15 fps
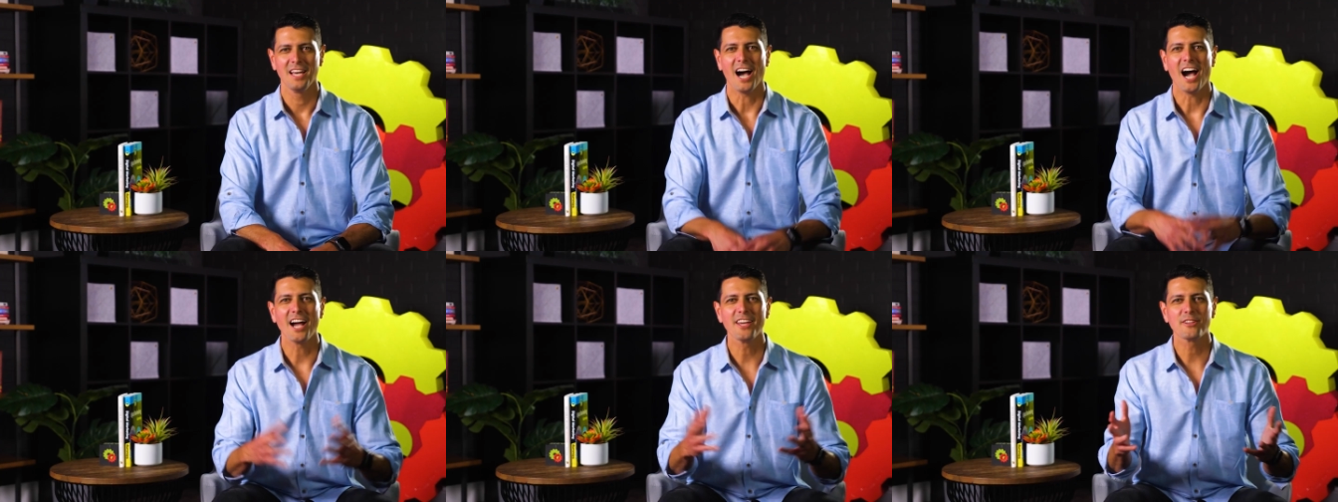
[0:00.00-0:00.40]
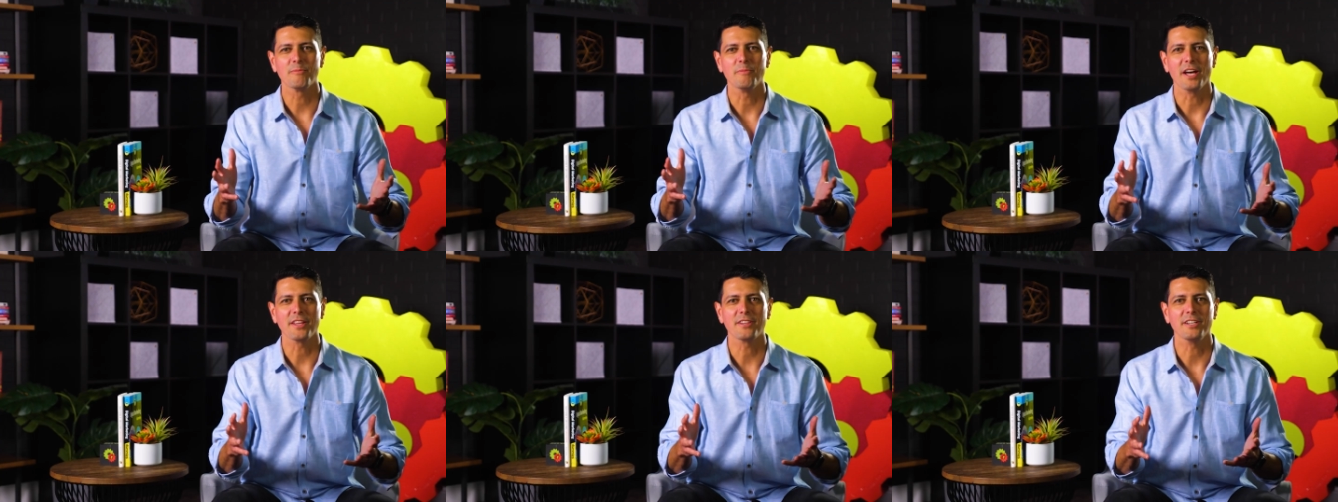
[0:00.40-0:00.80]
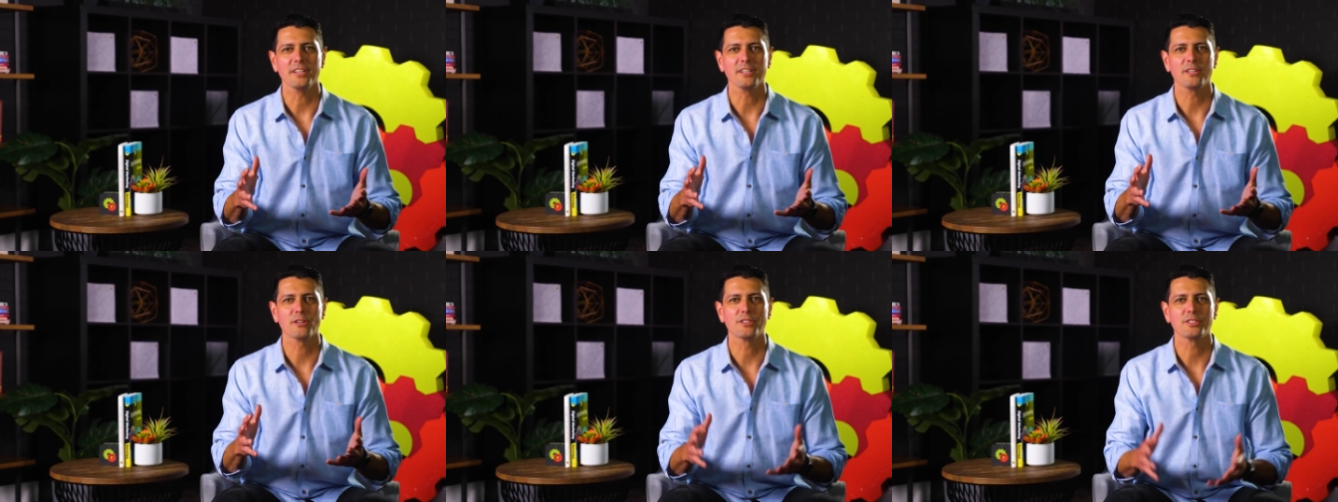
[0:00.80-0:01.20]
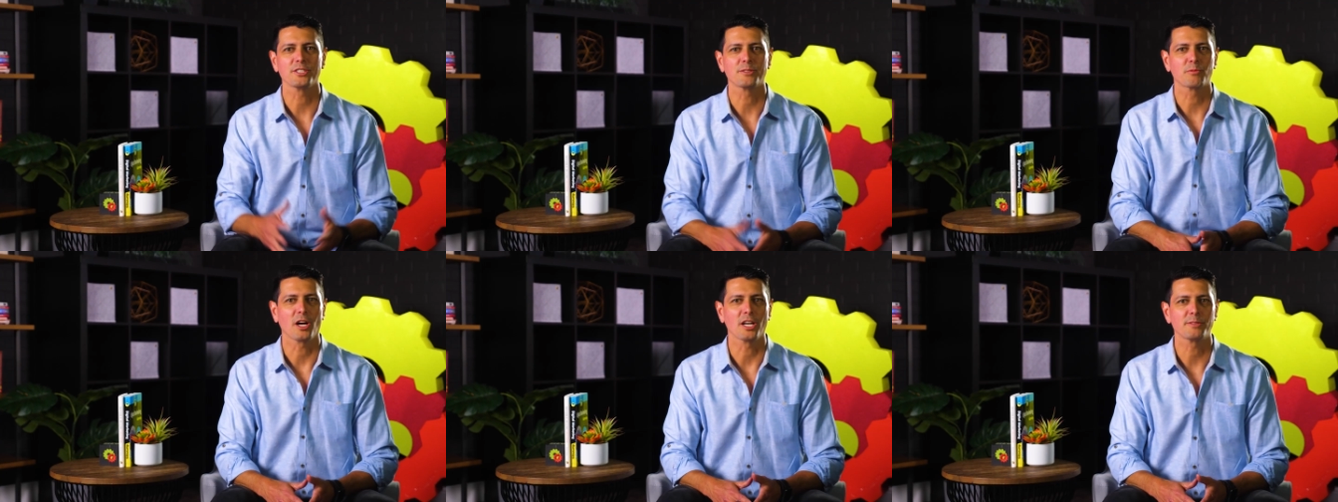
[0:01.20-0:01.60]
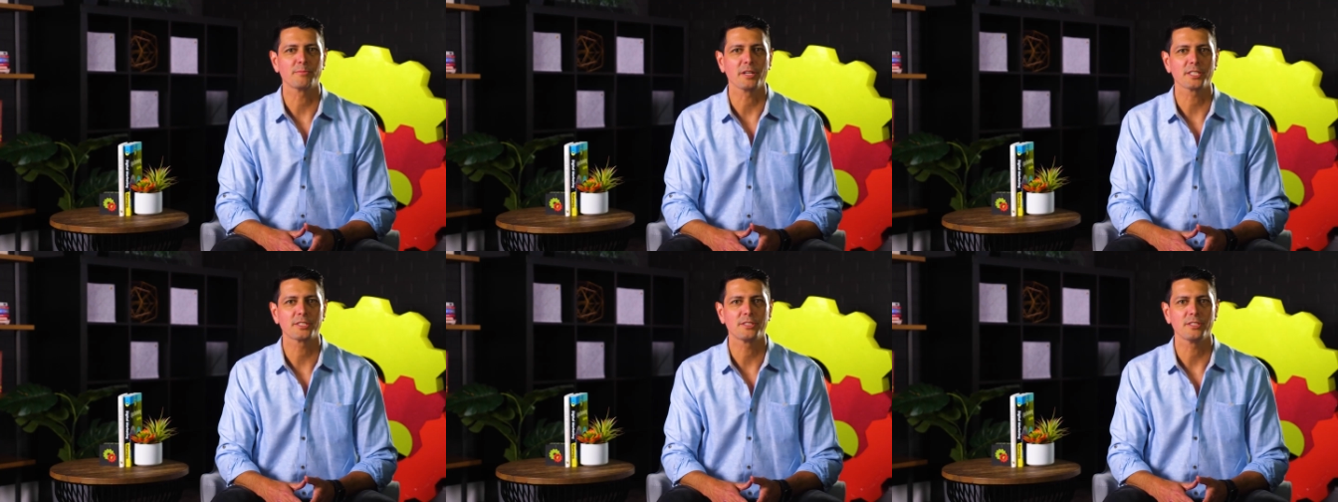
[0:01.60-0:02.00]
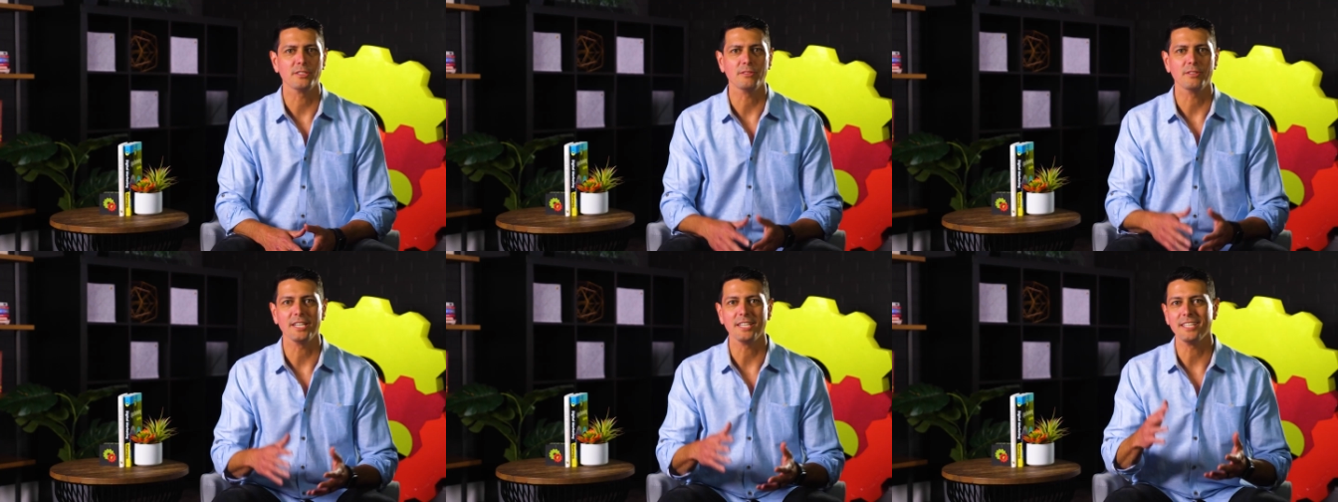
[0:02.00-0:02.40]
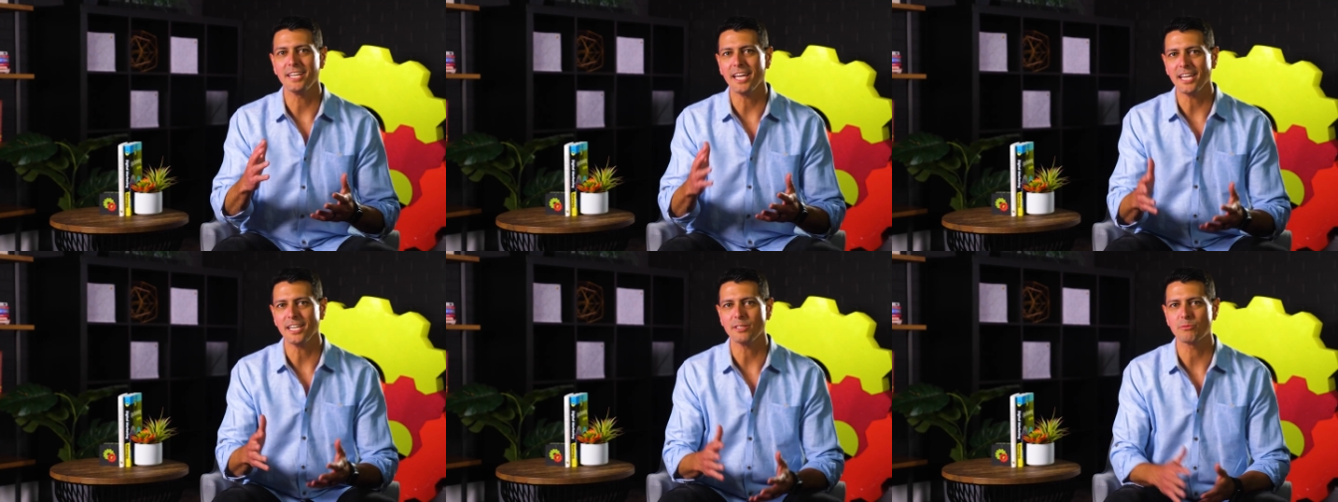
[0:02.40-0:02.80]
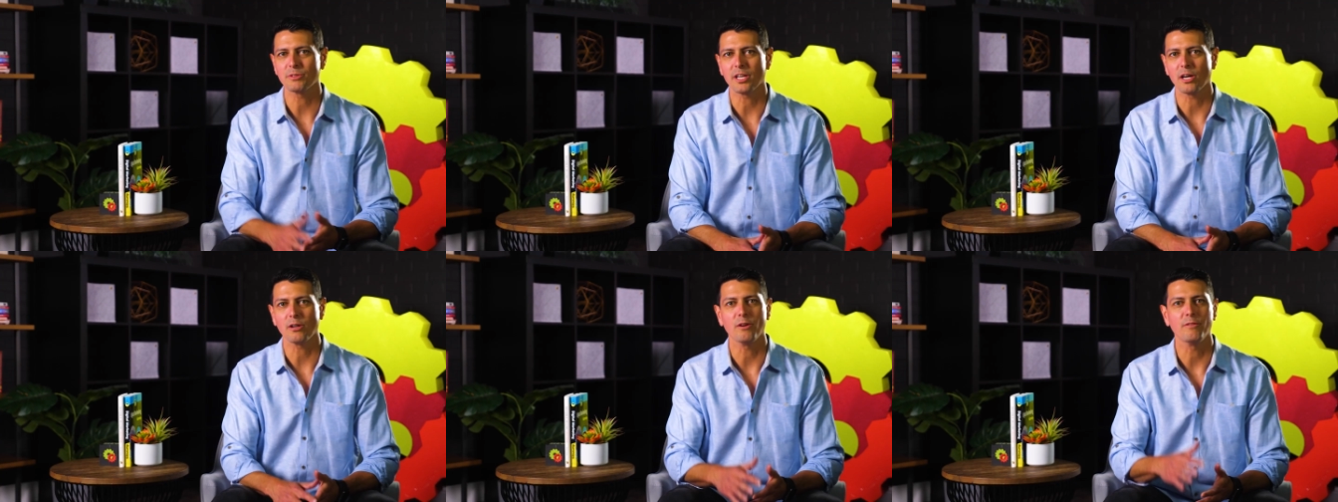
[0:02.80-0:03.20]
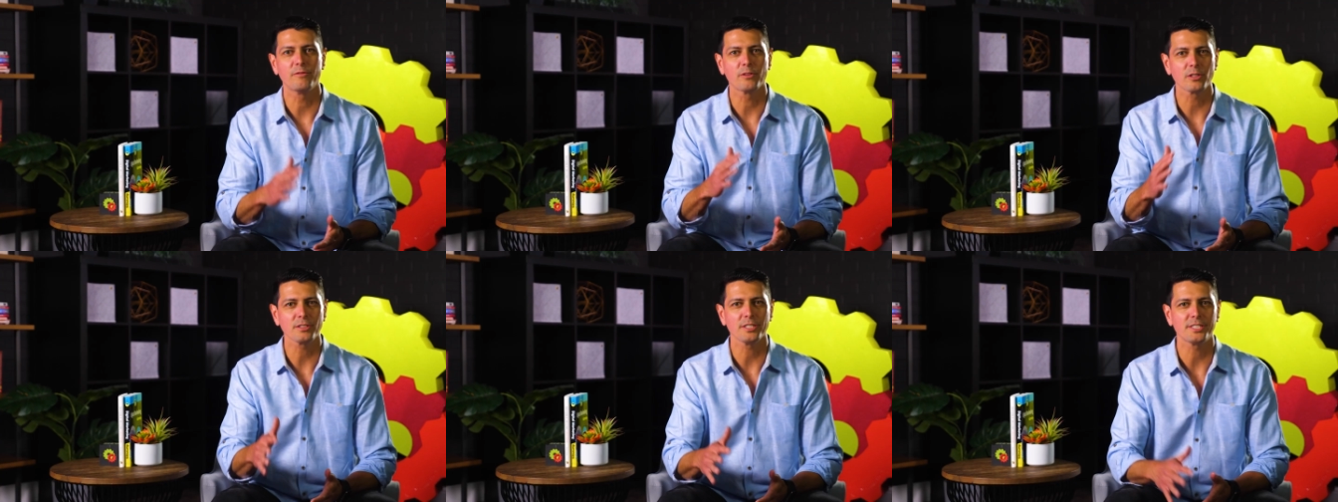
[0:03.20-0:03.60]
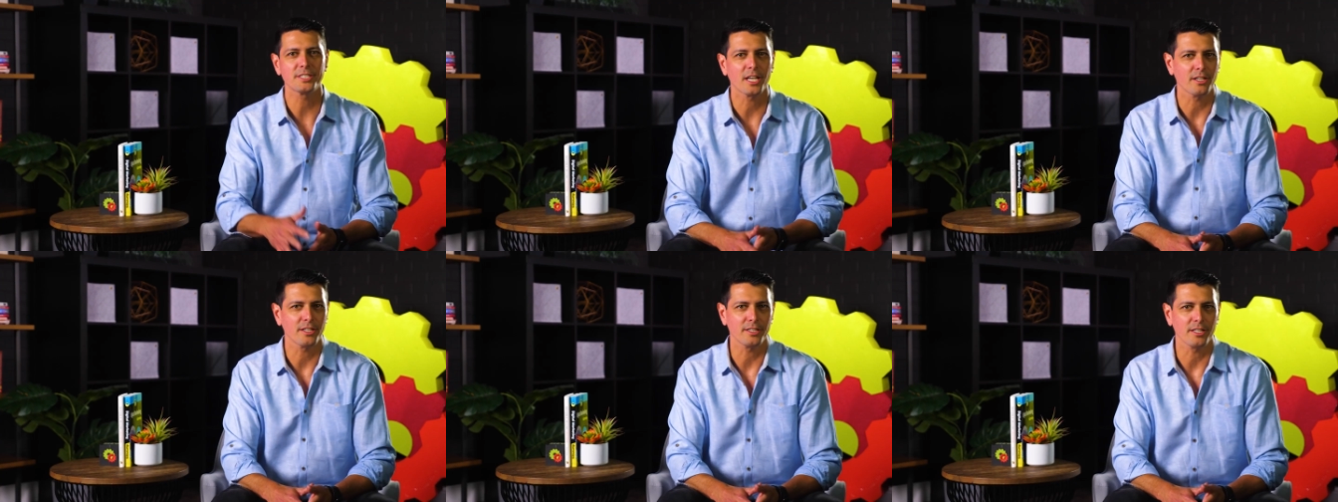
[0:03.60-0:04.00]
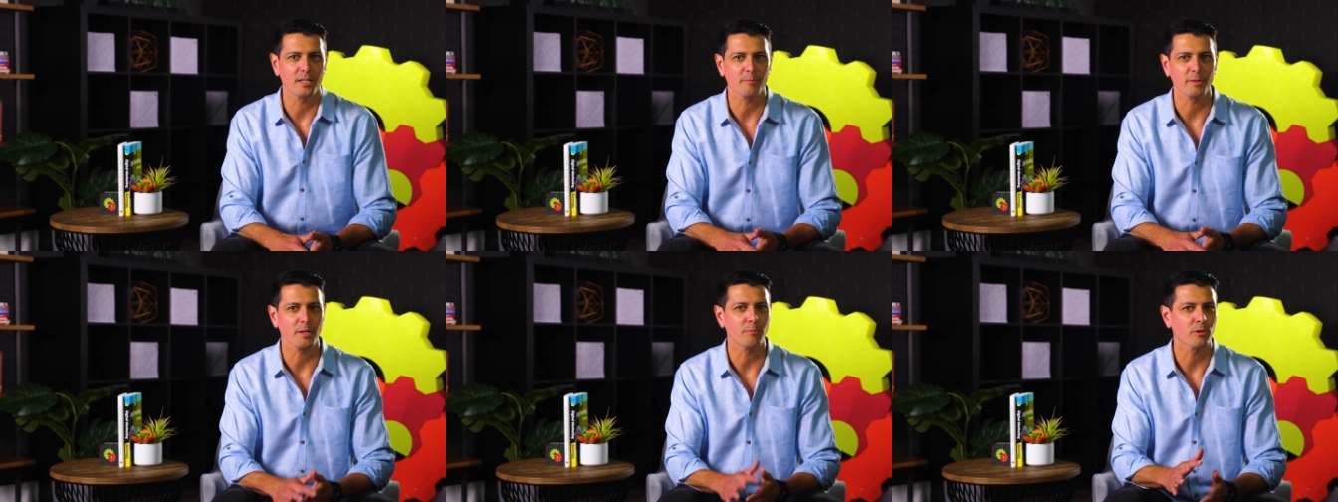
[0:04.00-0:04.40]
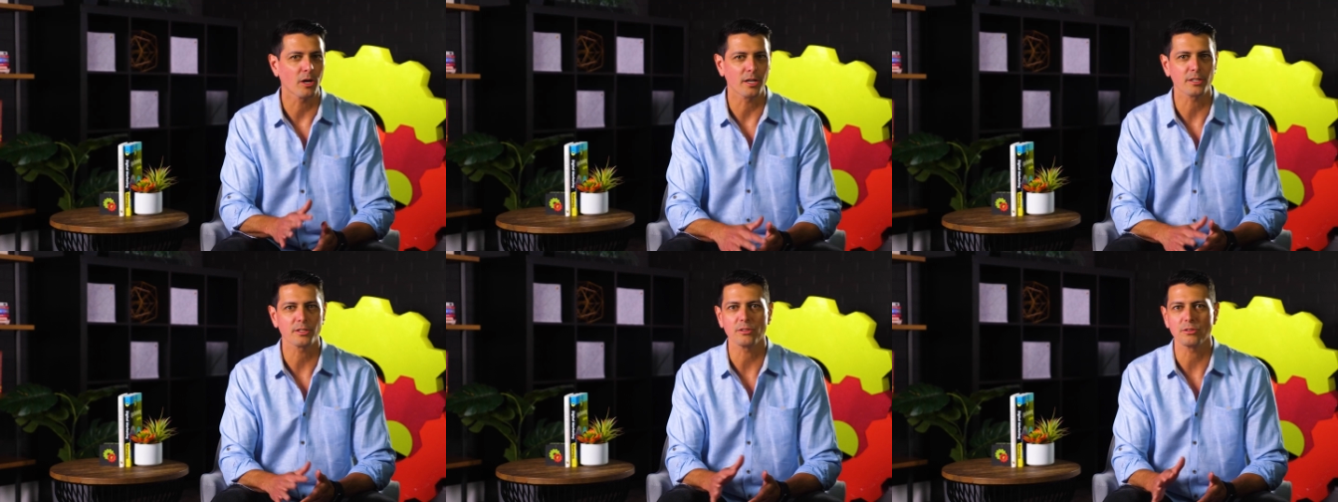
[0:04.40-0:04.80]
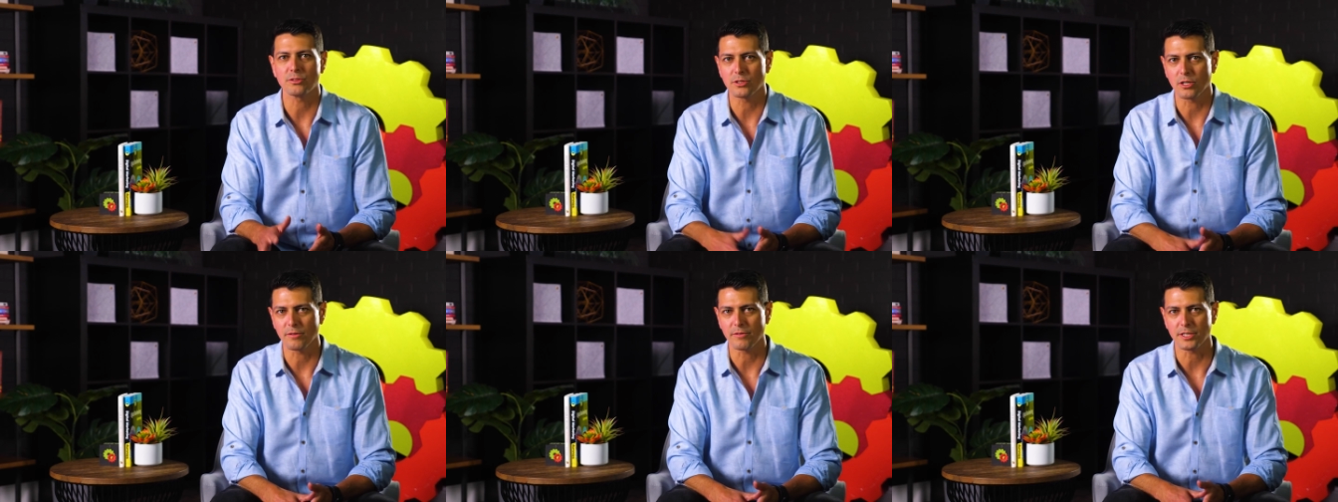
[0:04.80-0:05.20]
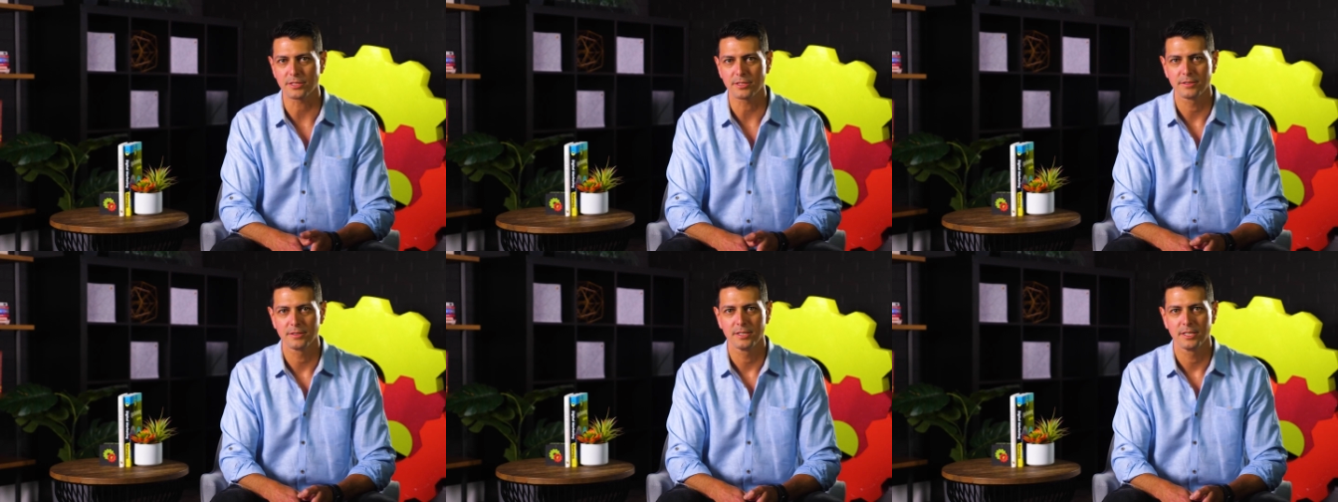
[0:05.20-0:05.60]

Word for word: Either method encourages prospects to engage without overtly selling them a product or service.